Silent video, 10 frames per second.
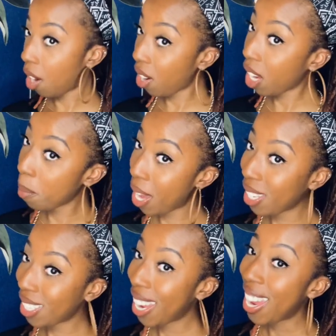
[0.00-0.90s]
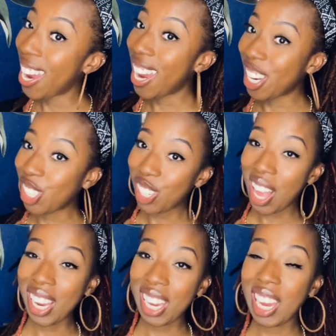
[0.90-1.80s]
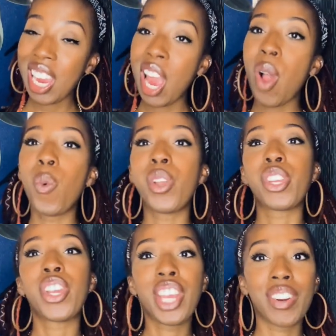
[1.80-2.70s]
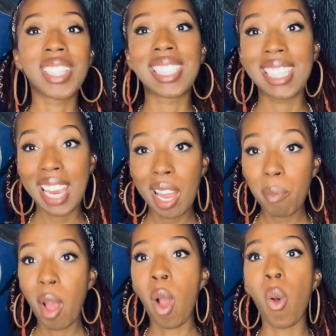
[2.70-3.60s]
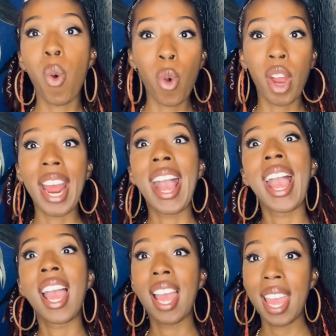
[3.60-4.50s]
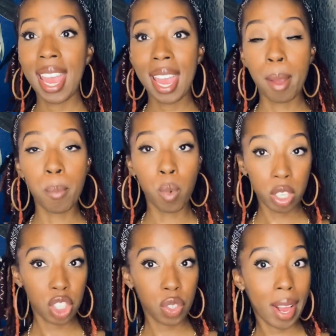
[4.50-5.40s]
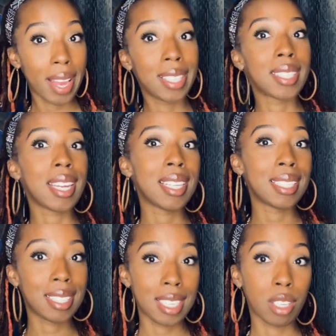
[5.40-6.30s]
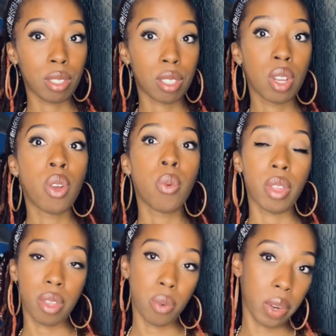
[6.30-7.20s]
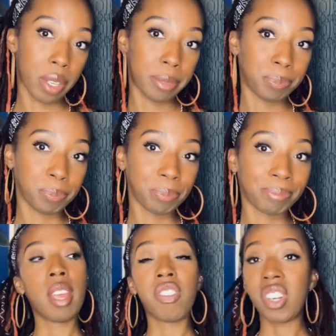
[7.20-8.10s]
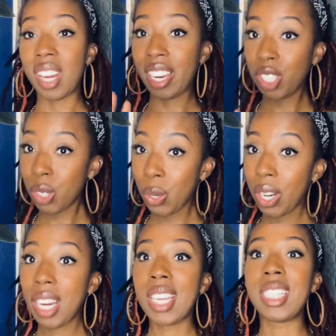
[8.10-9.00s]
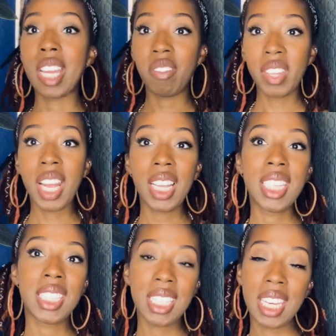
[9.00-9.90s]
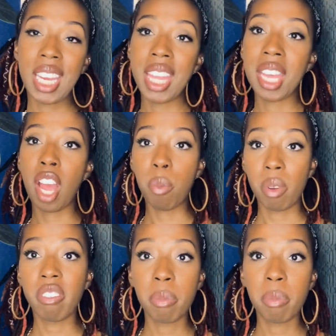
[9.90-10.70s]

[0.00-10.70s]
recommend interlocking when your hair is damp or moisturized and sealed with an oil. If you're not sure, definitely seek the help of a